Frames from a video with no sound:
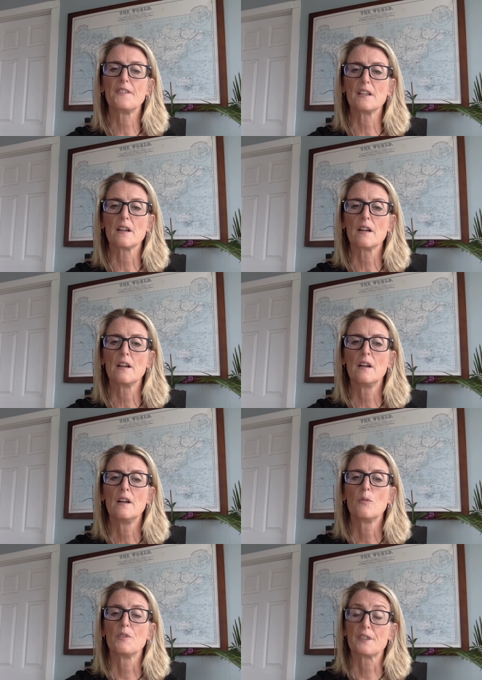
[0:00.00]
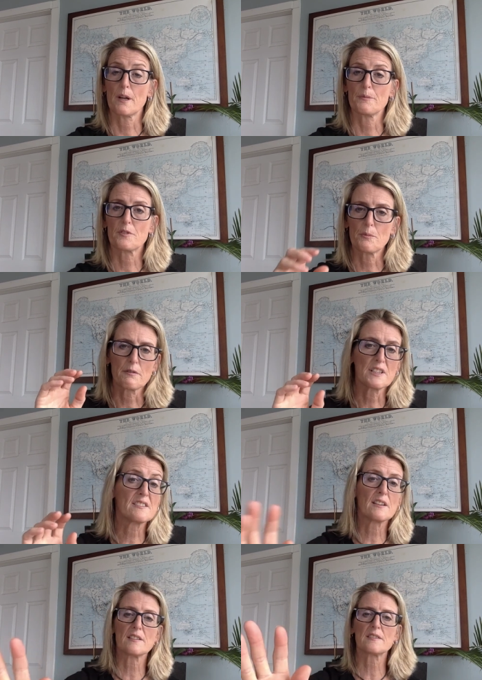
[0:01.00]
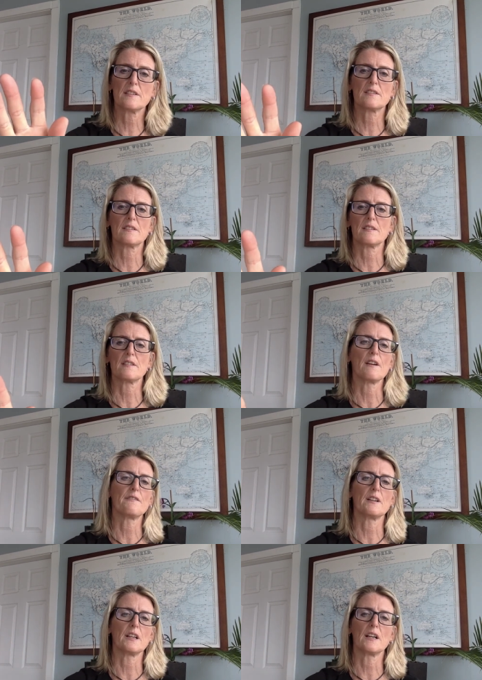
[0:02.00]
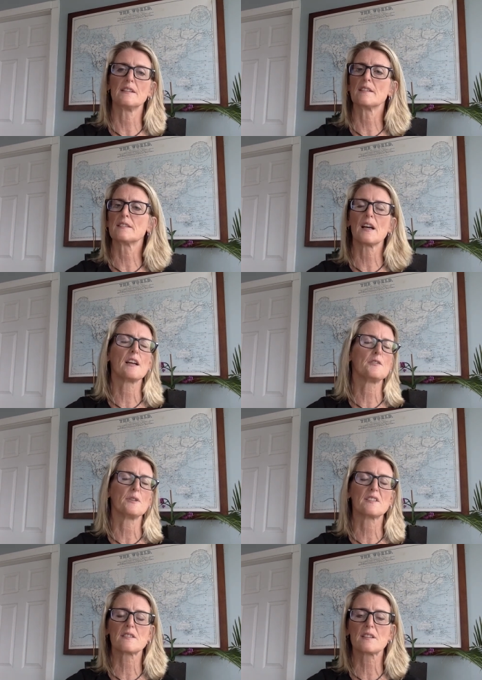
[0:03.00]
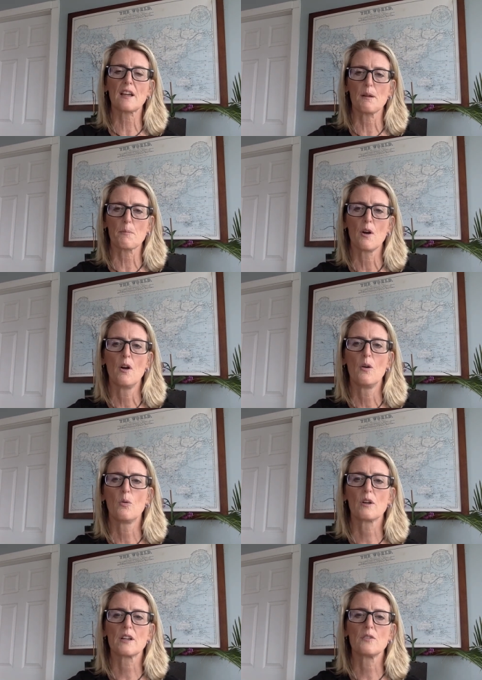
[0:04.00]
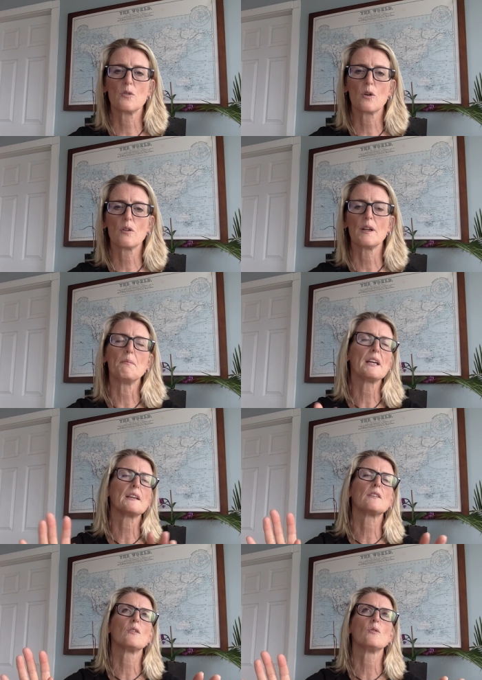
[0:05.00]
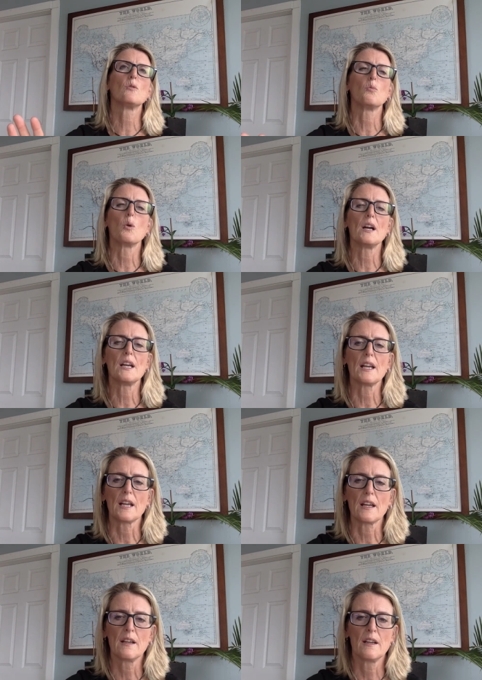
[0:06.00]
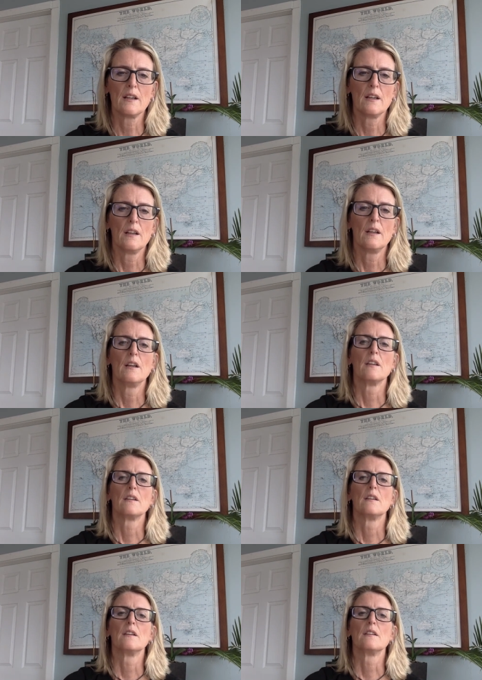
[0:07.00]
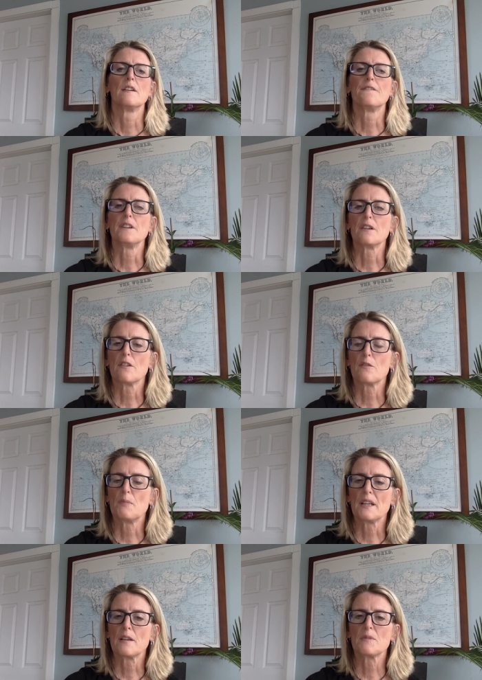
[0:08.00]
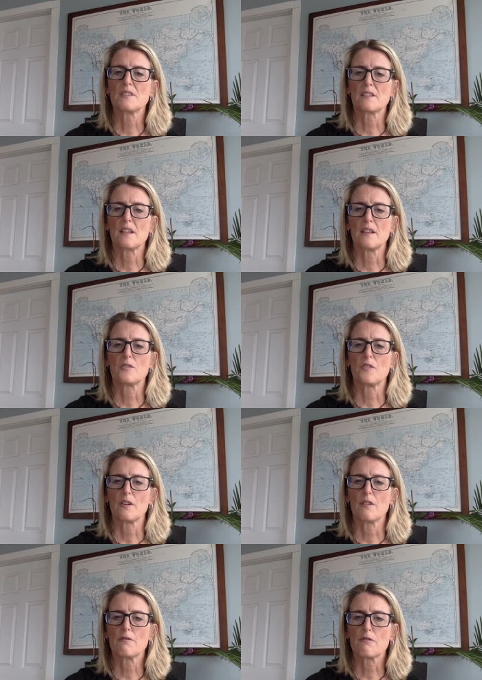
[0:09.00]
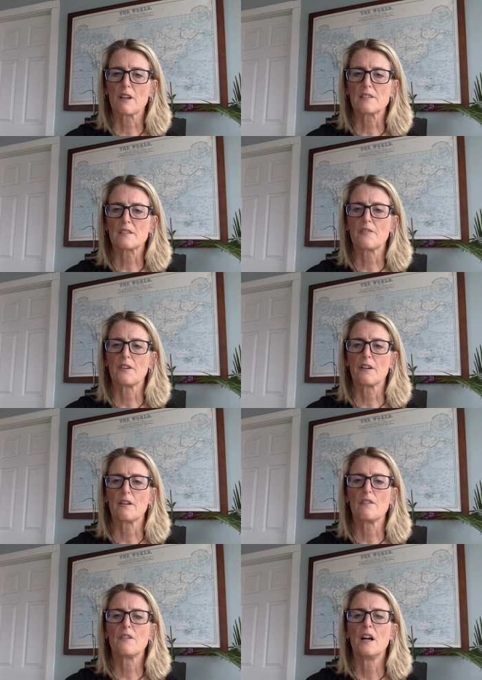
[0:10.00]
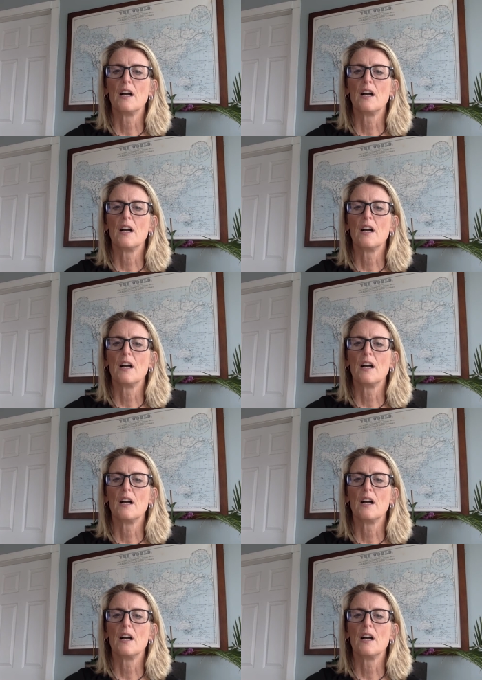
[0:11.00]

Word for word: fear, which comes from a resistance to suffering, a desire to escape or ignore it, make it go away. The fear of making mistakes, fear of risk, fear of